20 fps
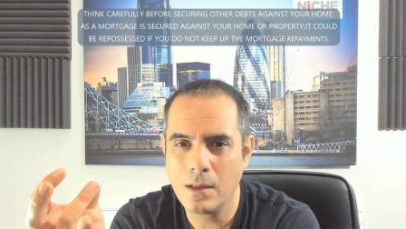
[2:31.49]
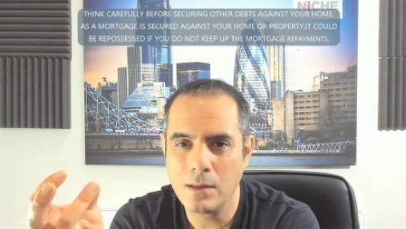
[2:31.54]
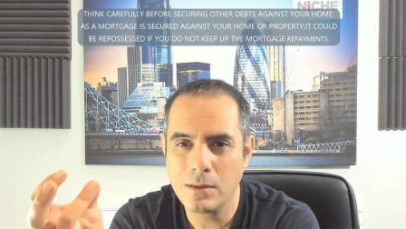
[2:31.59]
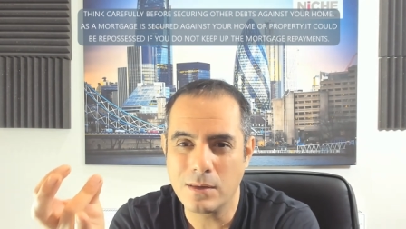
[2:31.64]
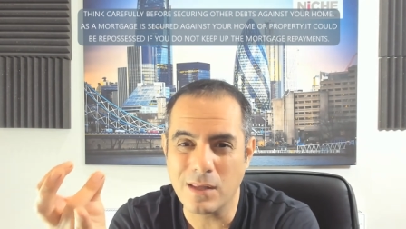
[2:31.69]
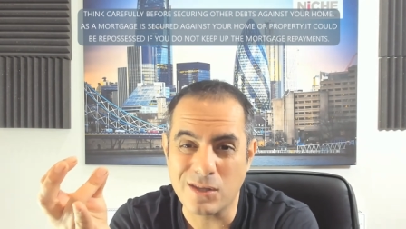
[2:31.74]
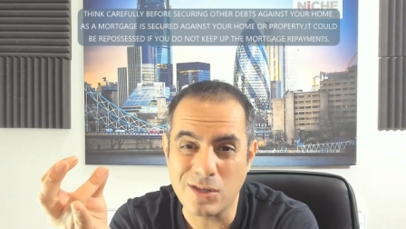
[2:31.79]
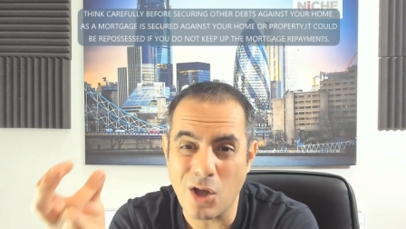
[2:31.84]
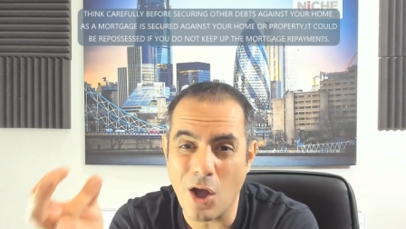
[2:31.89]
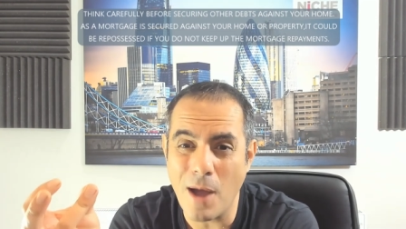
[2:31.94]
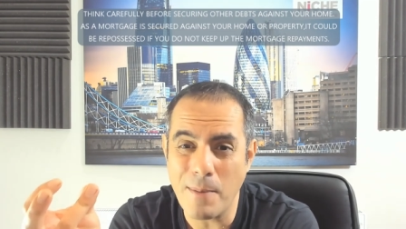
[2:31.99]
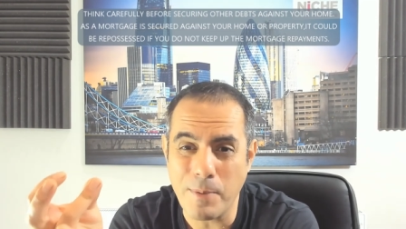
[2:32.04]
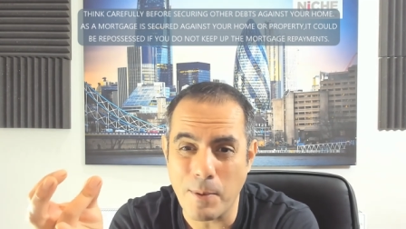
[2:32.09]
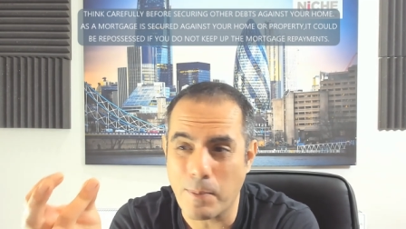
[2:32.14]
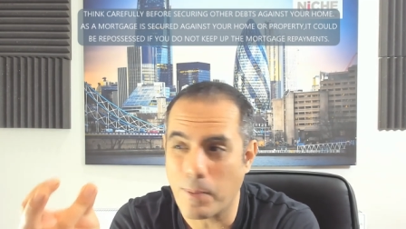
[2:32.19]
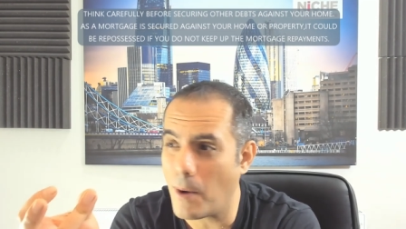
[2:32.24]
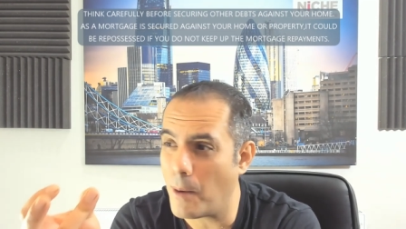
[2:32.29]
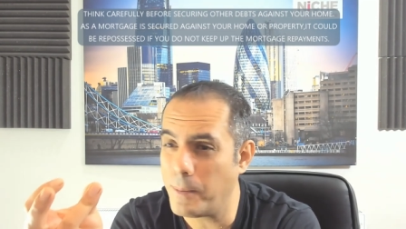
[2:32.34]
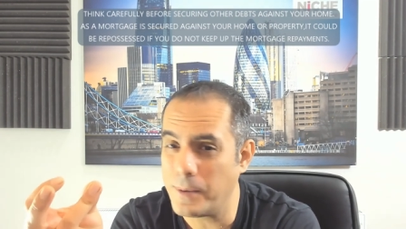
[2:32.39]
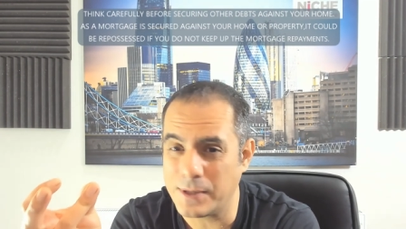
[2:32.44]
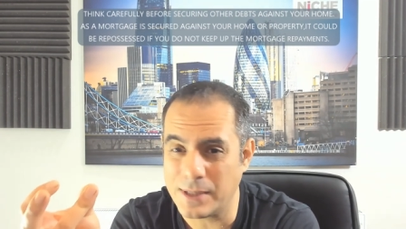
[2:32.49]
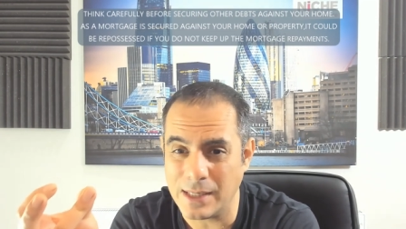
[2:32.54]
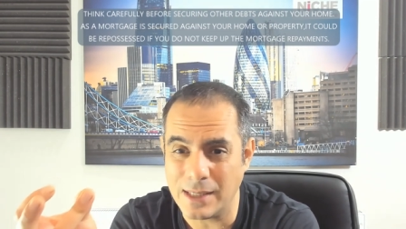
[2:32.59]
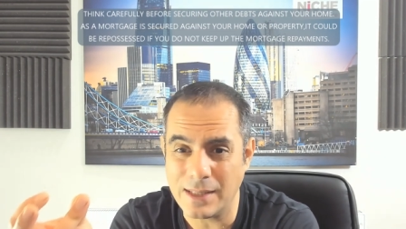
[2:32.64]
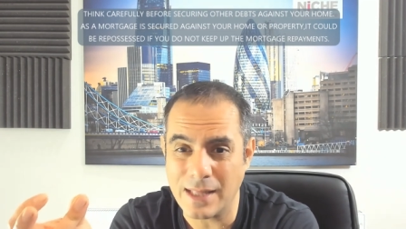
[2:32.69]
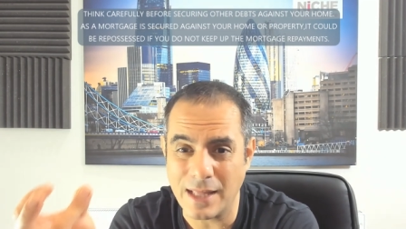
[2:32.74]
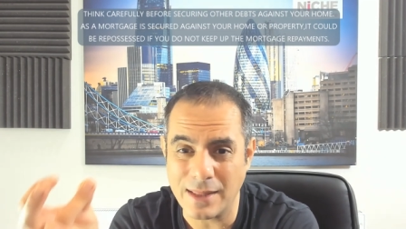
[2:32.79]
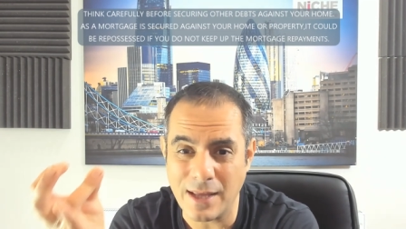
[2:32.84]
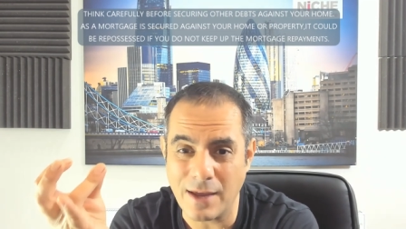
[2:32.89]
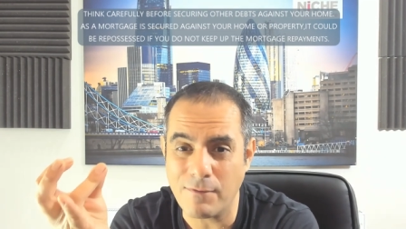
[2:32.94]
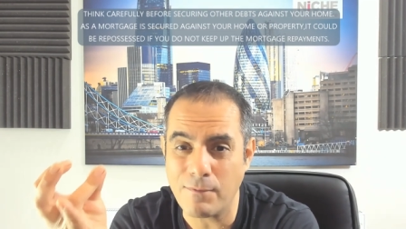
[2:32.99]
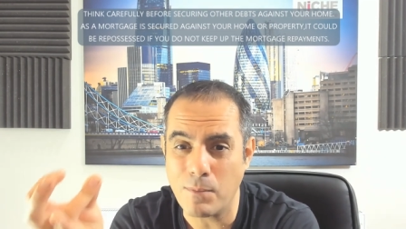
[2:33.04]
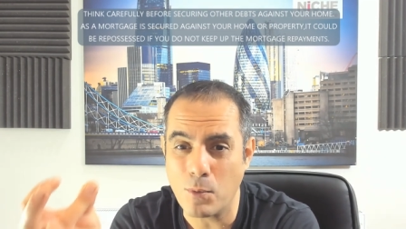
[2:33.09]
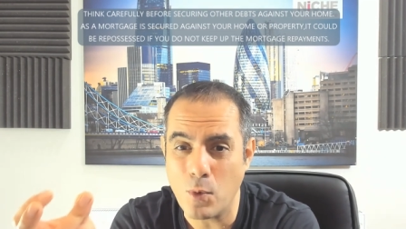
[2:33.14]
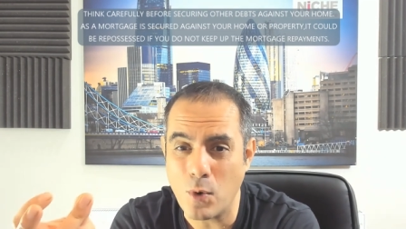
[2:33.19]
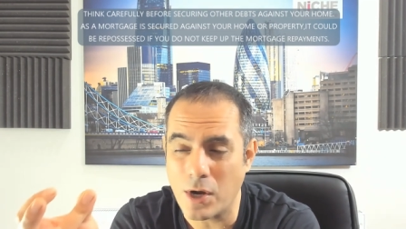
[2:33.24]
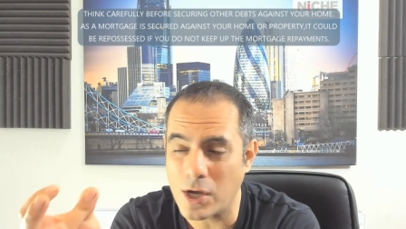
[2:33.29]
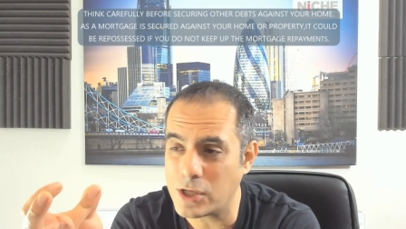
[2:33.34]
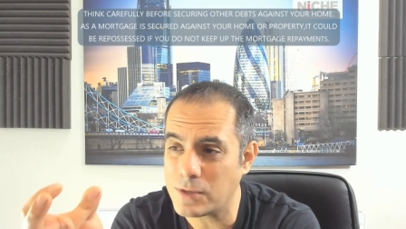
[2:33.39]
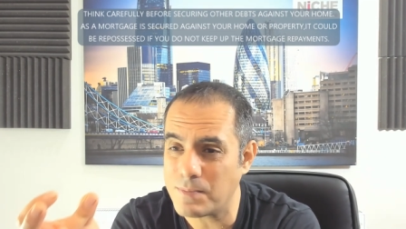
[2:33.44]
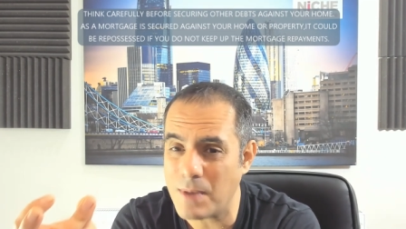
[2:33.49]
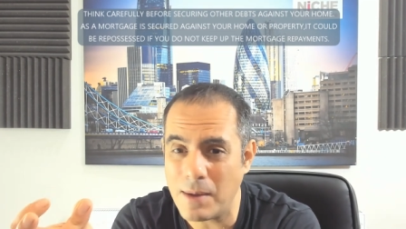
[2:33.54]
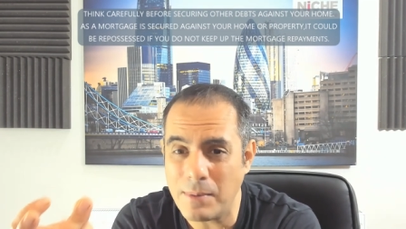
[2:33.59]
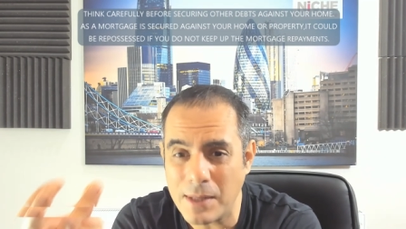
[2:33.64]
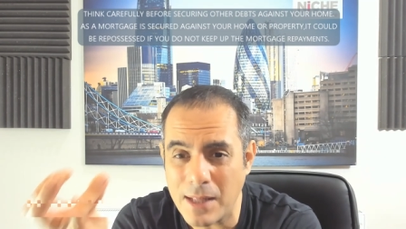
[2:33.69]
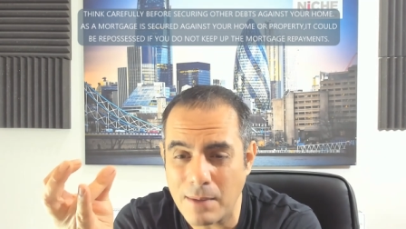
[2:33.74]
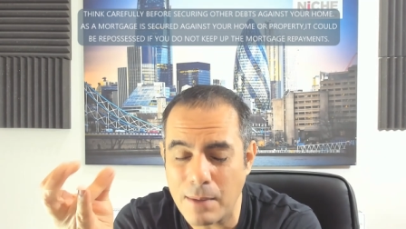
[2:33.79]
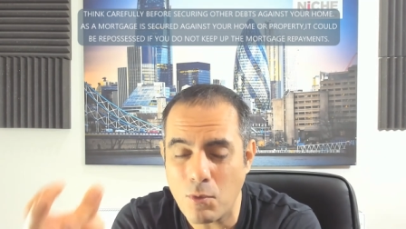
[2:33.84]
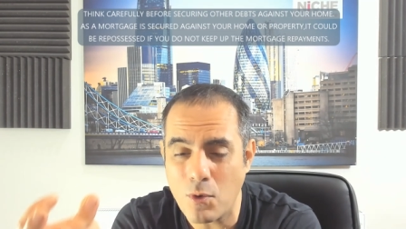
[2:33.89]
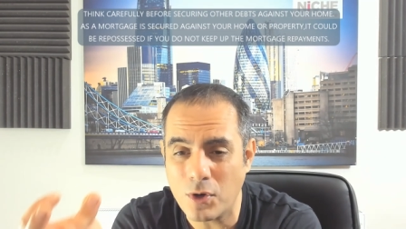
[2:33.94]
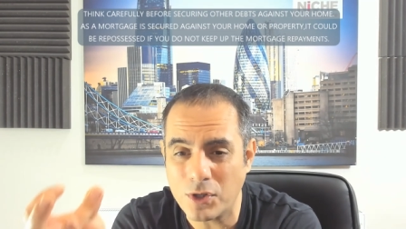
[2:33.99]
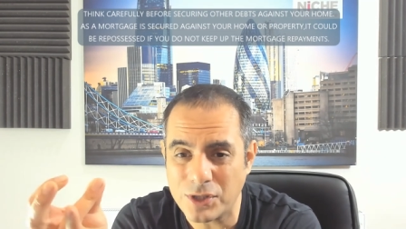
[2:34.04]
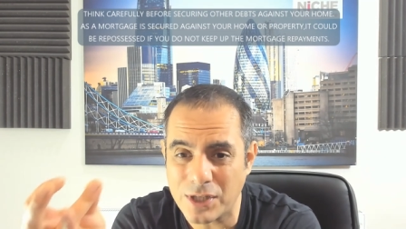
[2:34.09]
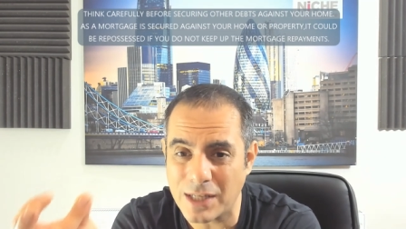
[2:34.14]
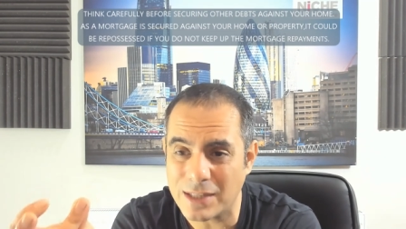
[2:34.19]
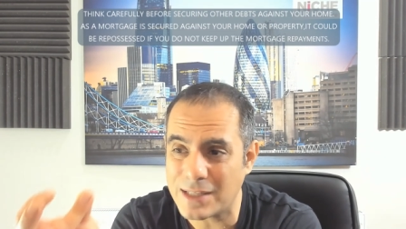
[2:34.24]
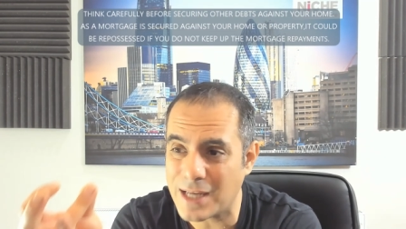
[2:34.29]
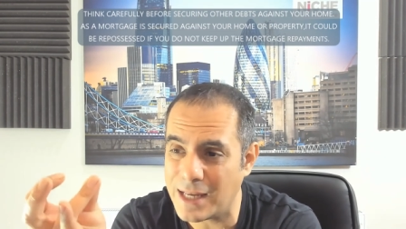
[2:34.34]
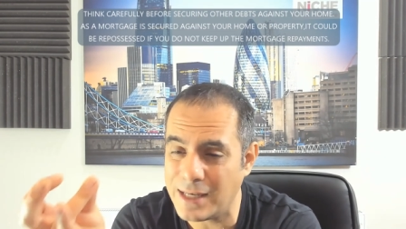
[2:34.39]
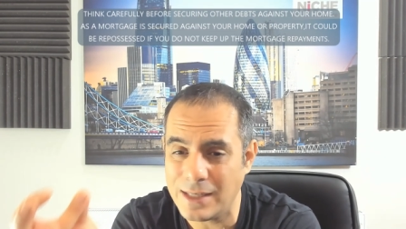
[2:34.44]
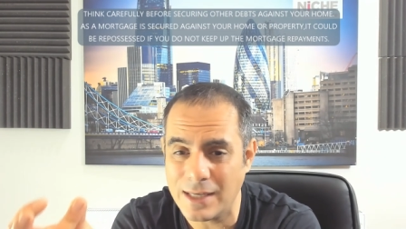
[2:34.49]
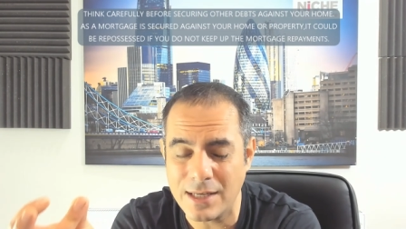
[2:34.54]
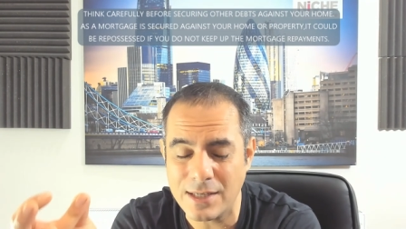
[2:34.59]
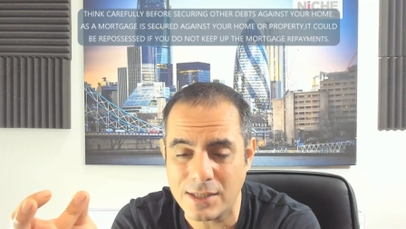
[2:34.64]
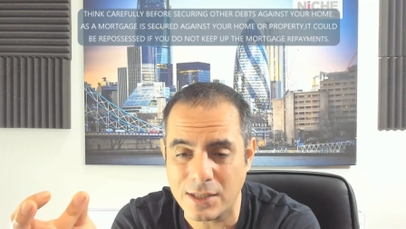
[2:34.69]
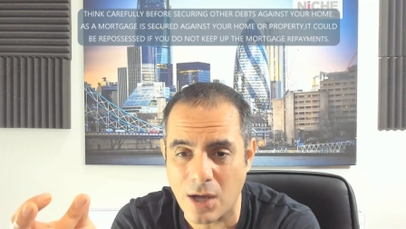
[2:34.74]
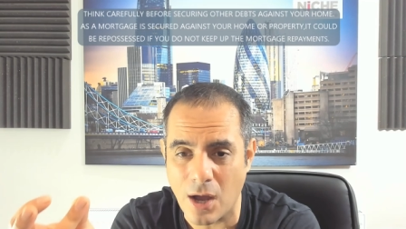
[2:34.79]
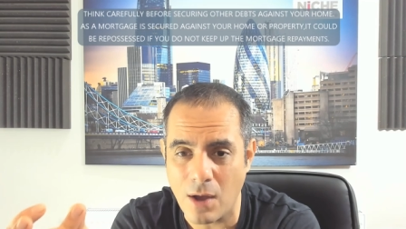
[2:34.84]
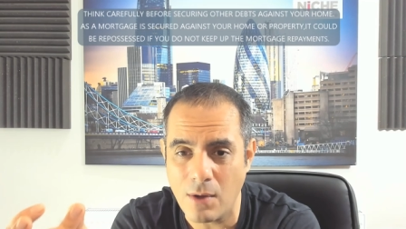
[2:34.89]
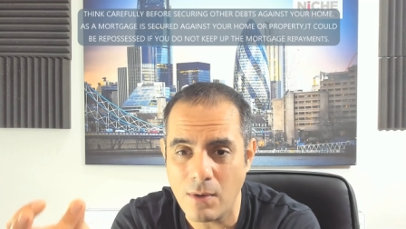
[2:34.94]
The type of property that they've mortgaged, maybe they mortgaged it 10 years ago,